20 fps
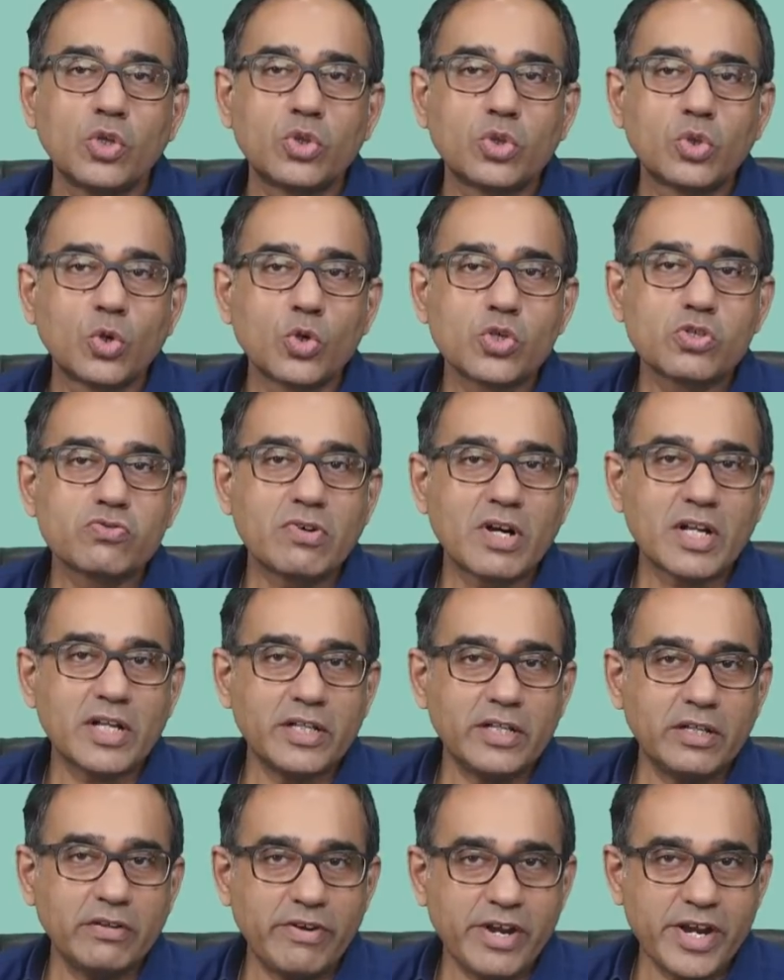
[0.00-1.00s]
those who are
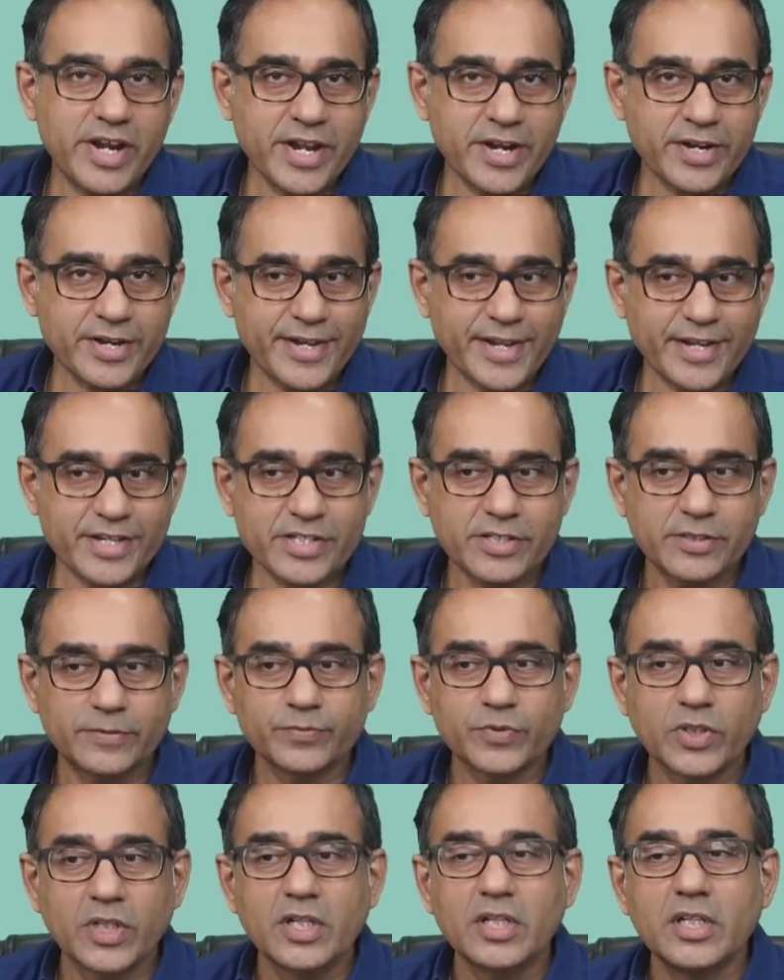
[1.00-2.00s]
evading tax,
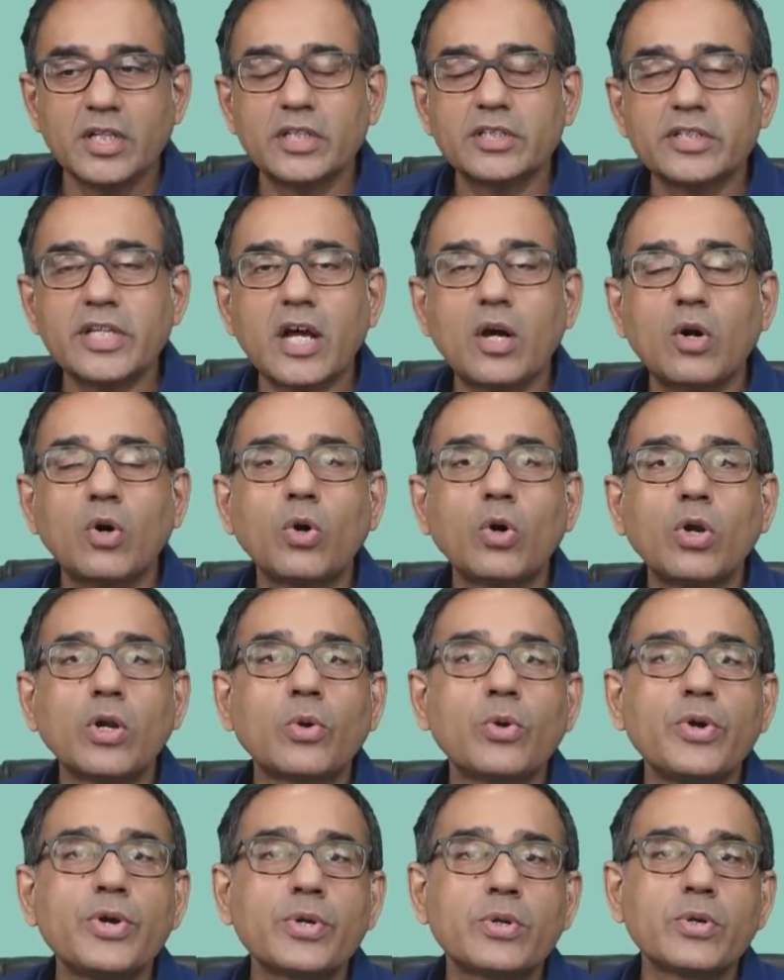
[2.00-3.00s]
they are all
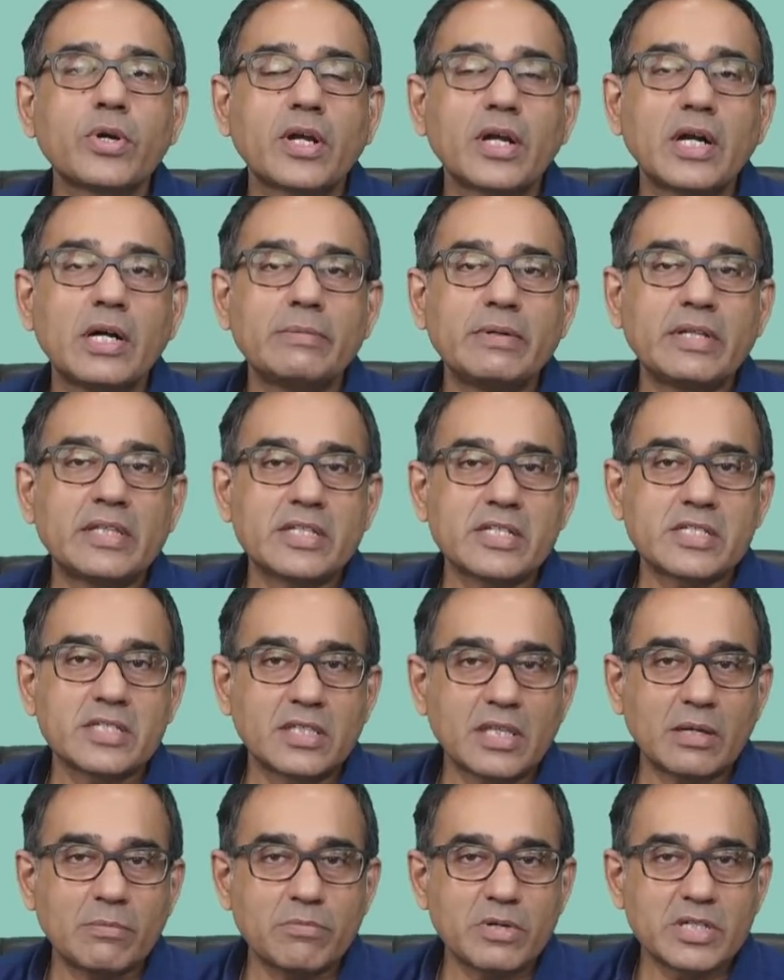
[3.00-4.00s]
going to come, and these
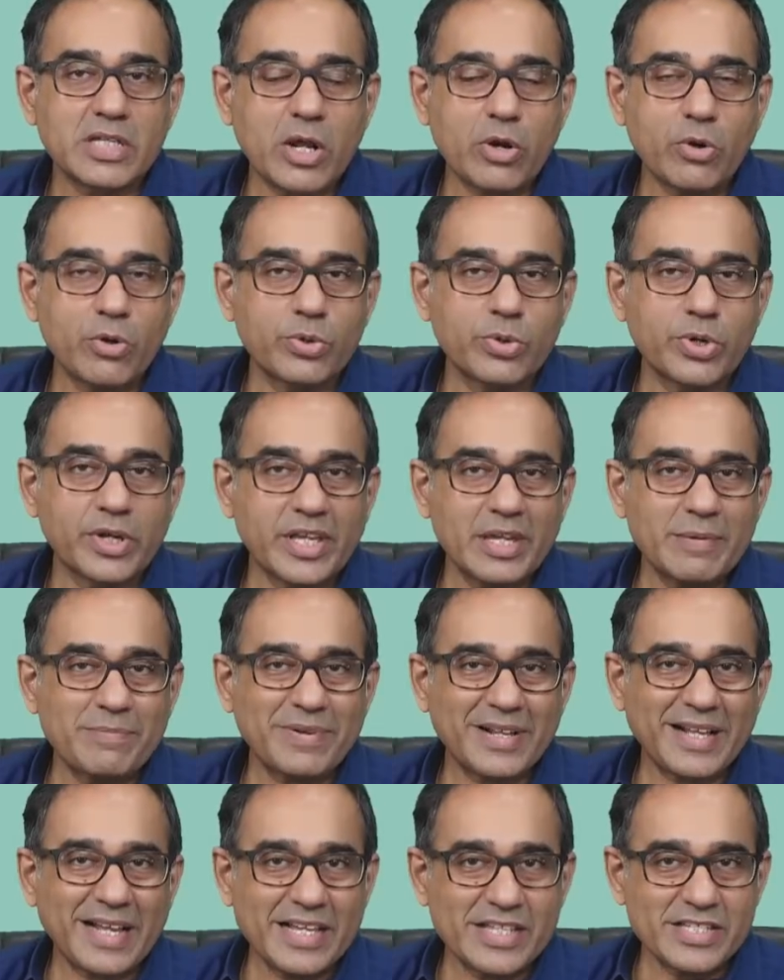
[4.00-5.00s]
numbers are going to keep
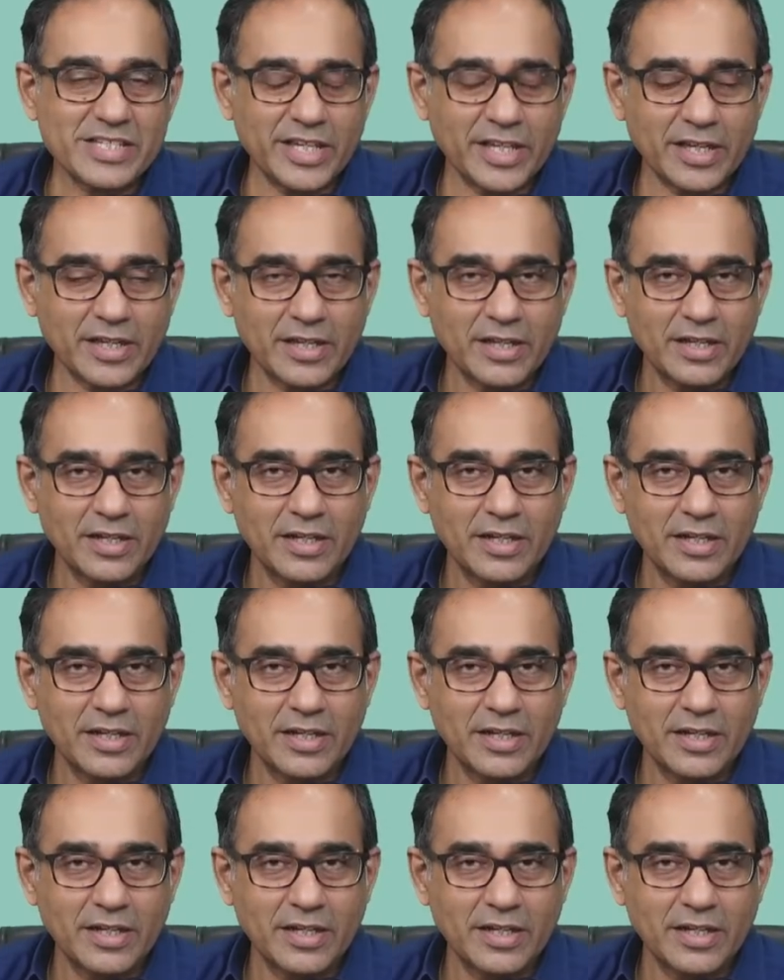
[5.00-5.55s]
rising